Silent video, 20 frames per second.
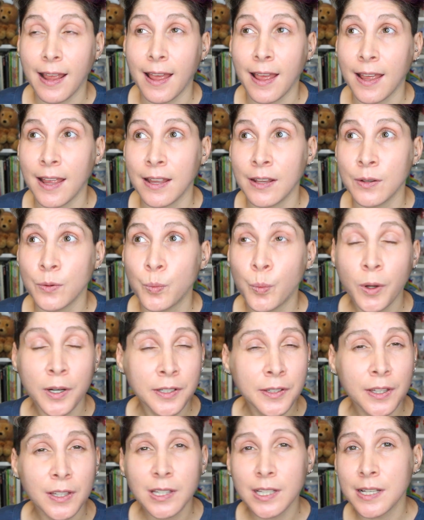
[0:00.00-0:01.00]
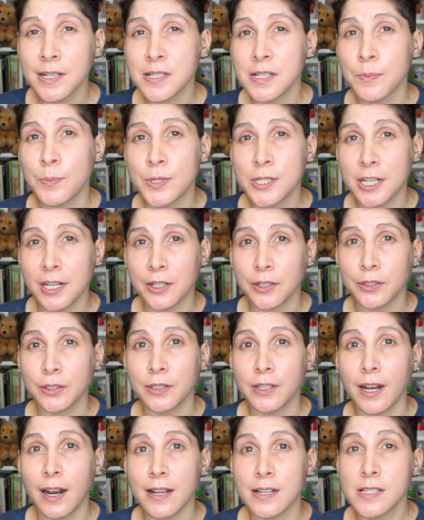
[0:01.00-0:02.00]
And one of the things in
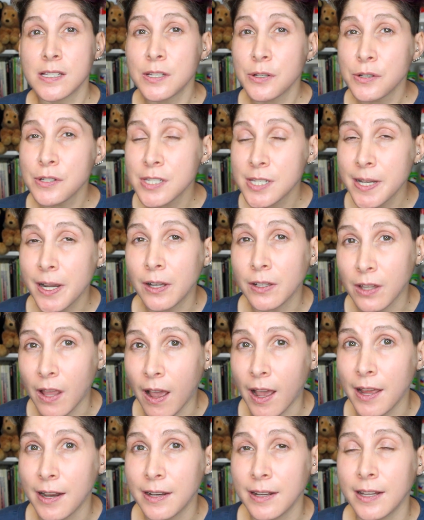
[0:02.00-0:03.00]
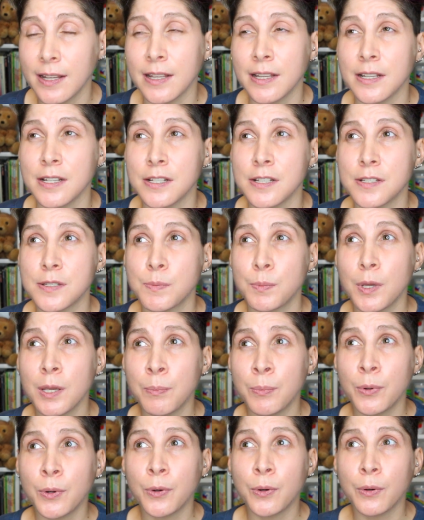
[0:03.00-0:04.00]
particular that I still see a lot is
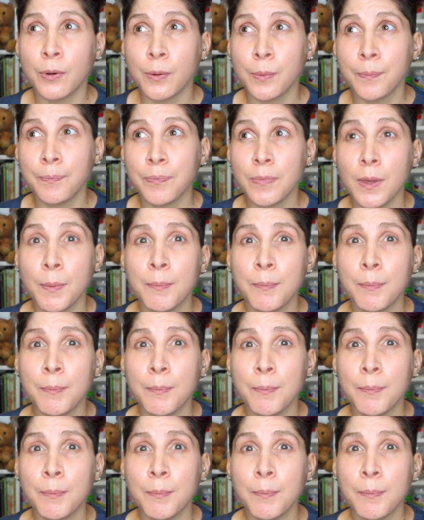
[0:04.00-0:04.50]
people